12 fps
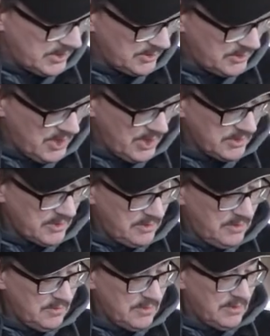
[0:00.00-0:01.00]

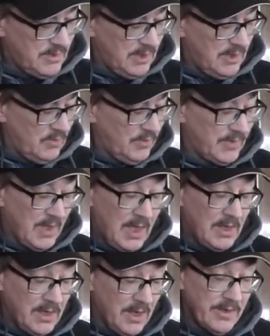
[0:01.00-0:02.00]
suggested what they
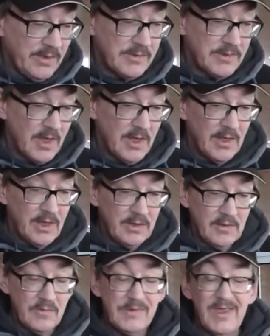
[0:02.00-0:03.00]
had done is they
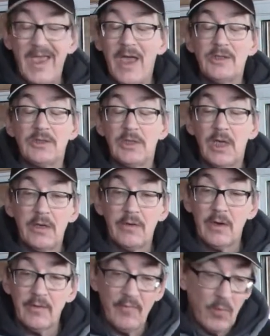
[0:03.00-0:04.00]
used the agitator
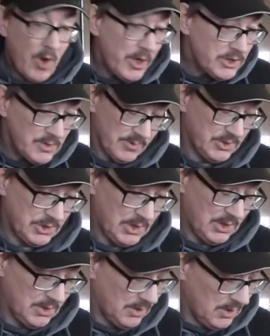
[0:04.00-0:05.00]
out of a washing
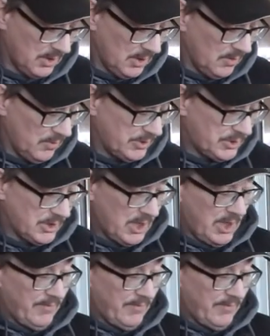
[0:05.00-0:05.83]
machine, which is kind